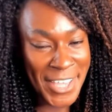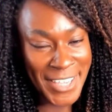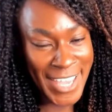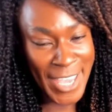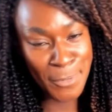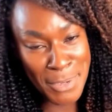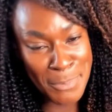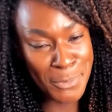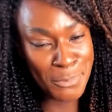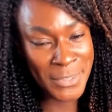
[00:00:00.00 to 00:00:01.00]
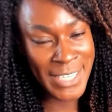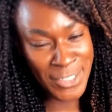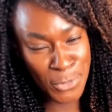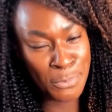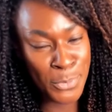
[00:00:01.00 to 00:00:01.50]
help people get
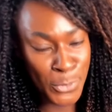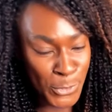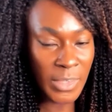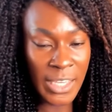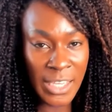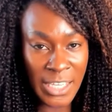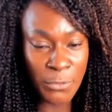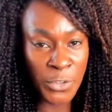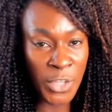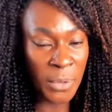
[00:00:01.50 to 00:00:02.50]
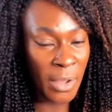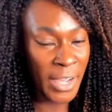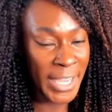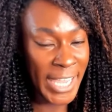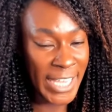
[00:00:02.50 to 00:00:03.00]
on board. Even though I
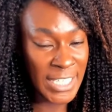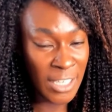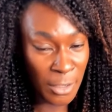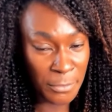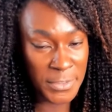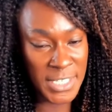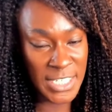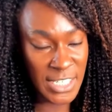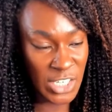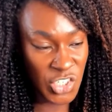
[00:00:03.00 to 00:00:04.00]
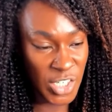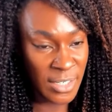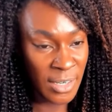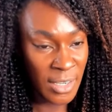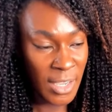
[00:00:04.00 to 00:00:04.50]
love facilitation,
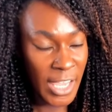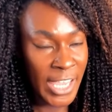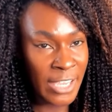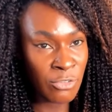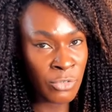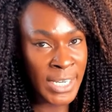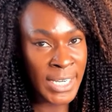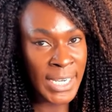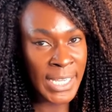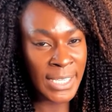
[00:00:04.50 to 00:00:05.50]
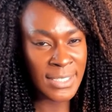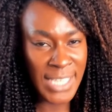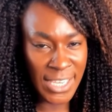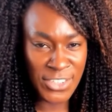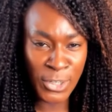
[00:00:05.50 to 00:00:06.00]
it really
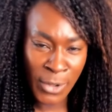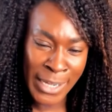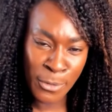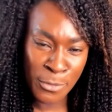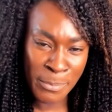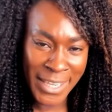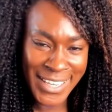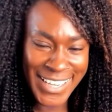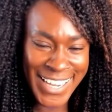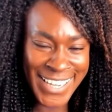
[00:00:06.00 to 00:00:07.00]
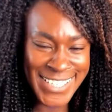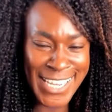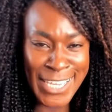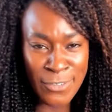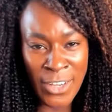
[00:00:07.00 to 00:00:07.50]
takes a lot out of me. And
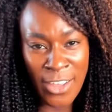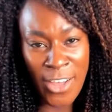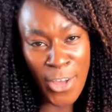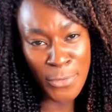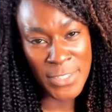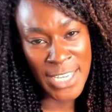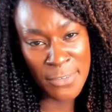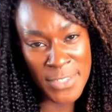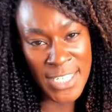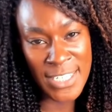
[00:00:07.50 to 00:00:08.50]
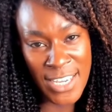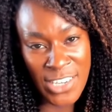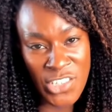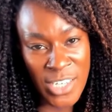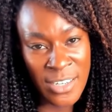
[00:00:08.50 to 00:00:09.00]
like a half a day
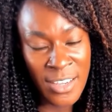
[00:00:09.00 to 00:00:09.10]
facilitation